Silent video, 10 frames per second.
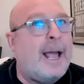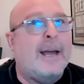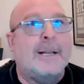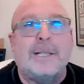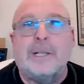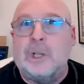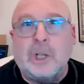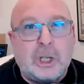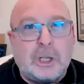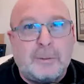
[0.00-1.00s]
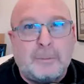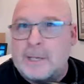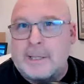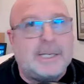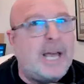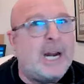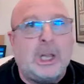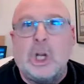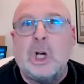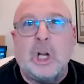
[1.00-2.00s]
how does it look? Pricing's not a
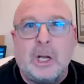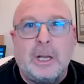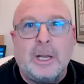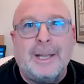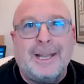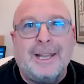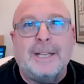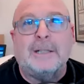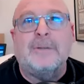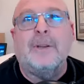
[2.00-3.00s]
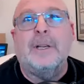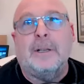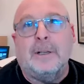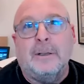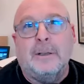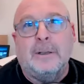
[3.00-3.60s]
look. It's a feeling.